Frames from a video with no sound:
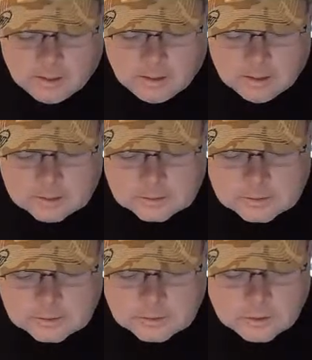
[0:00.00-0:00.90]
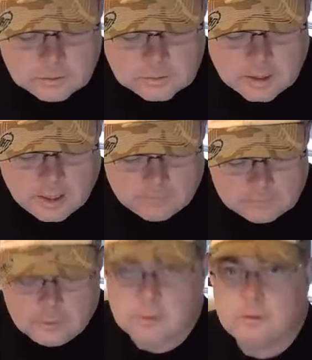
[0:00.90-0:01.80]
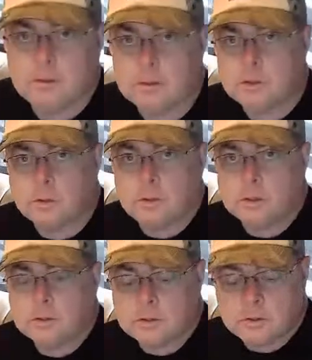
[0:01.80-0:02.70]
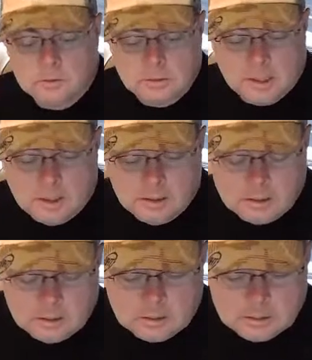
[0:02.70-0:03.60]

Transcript: It is Tuesday afternoon. Enjoy your Tuesday.